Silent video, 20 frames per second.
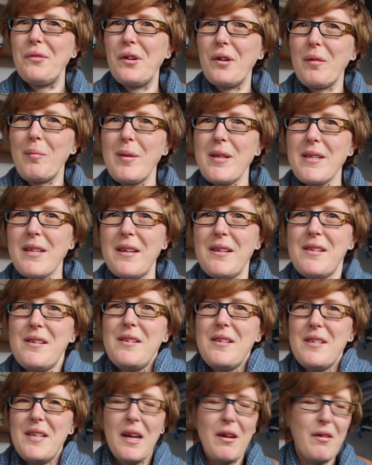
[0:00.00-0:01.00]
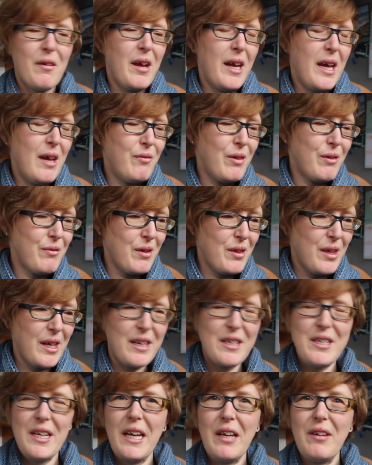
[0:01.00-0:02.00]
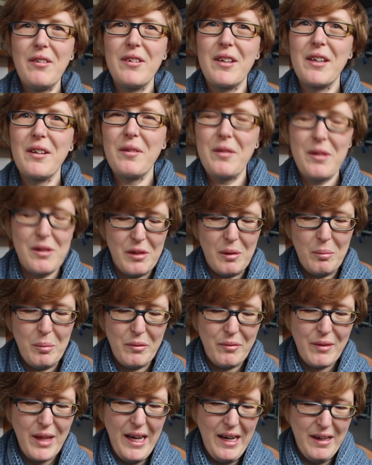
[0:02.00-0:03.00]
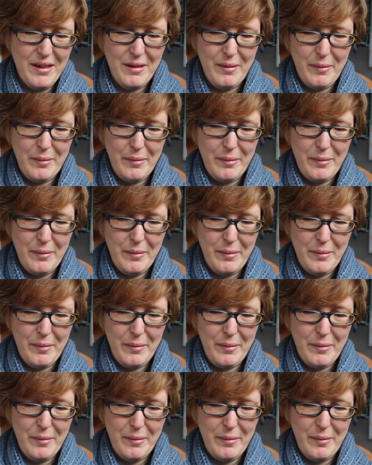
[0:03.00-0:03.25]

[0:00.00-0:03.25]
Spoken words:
dog biscuits just here and I have everything teetering on the top of that.